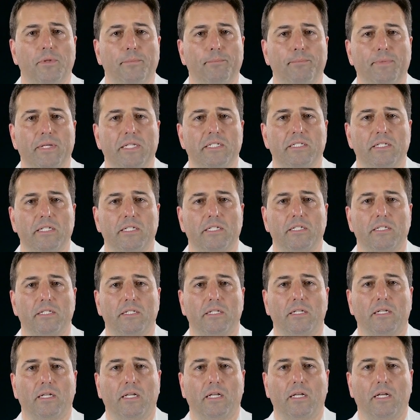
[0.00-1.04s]
the
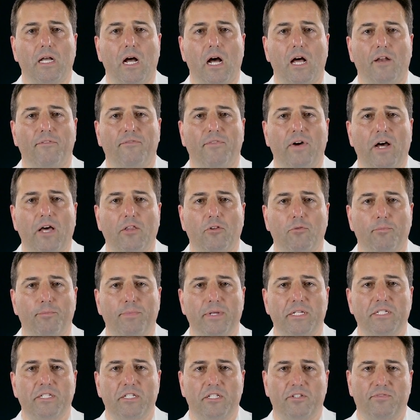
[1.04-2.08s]
Business Godfather
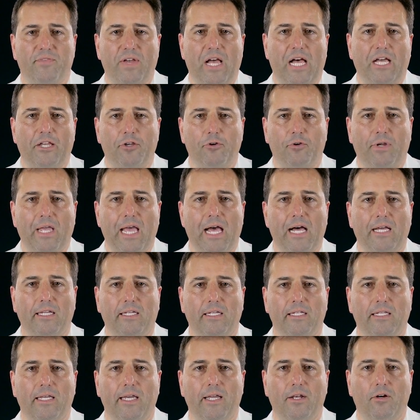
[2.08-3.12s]
Business Value
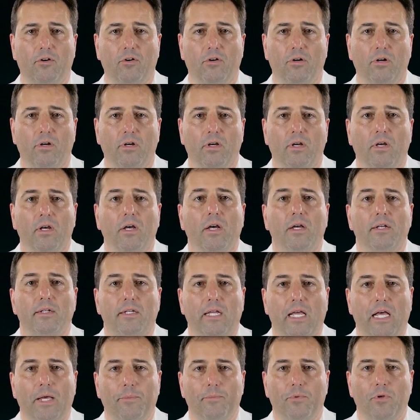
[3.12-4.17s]
Calculator
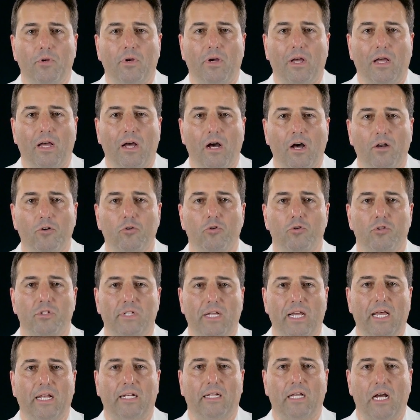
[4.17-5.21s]
to help you
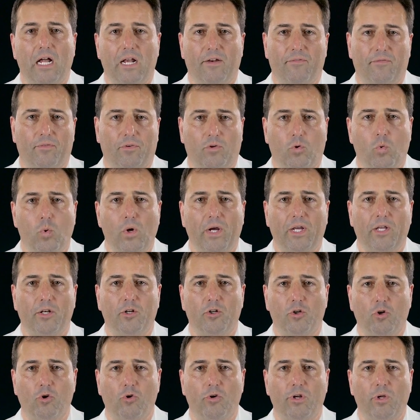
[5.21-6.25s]
understand kind of a quick
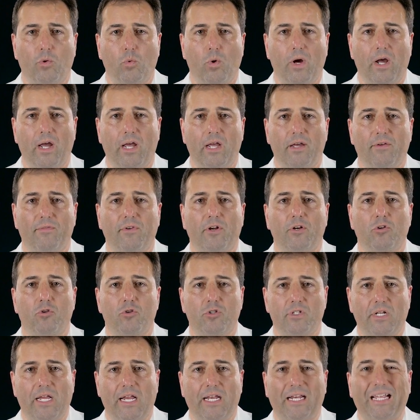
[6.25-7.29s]
and dirty way of
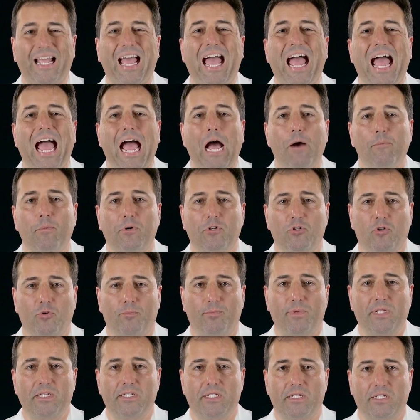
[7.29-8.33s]
understanding how much your
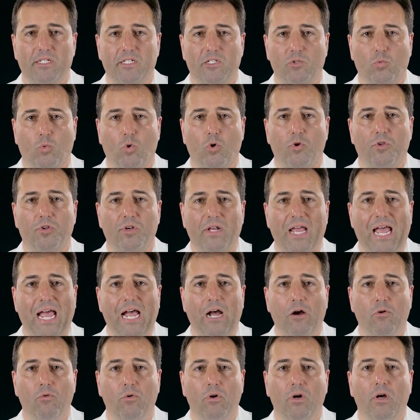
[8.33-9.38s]
business is worth
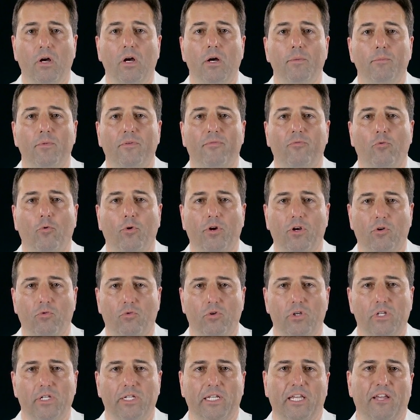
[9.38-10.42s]
now before you
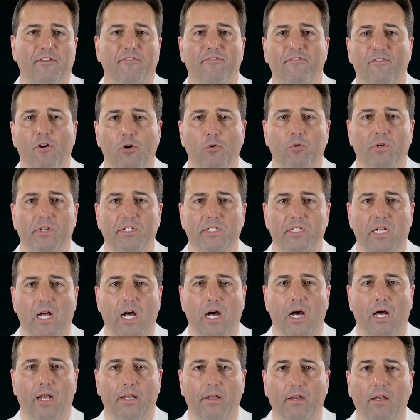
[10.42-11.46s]
really get focused
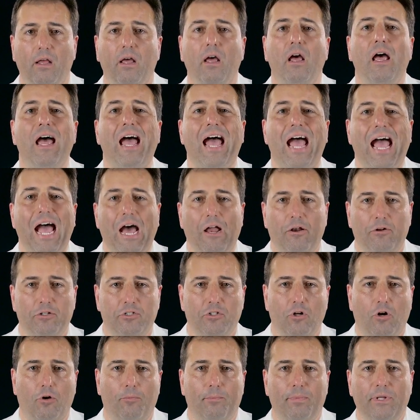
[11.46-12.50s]
on how to
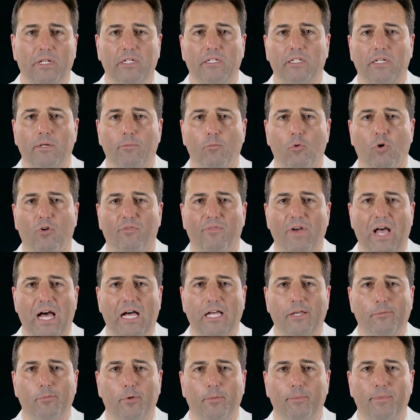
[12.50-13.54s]
start building a more
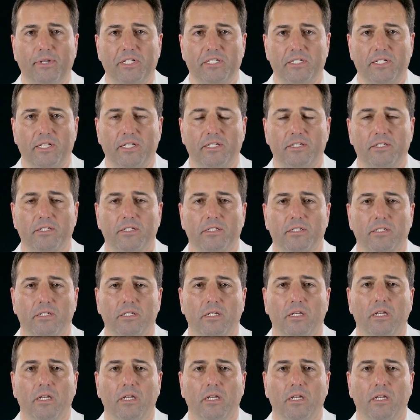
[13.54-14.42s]
valuable business.